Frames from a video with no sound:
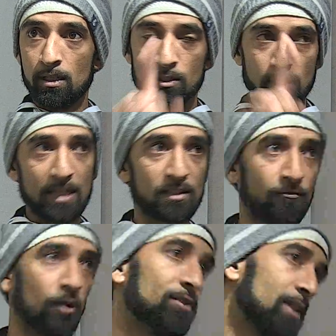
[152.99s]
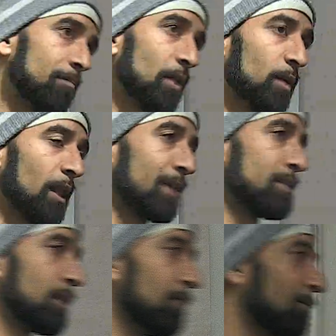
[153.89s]
So that's the first step that we like to
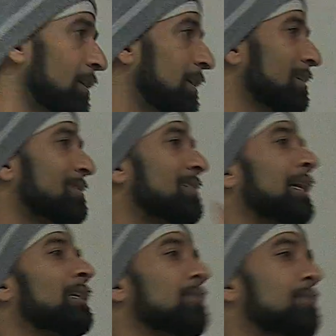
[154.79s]
give. The second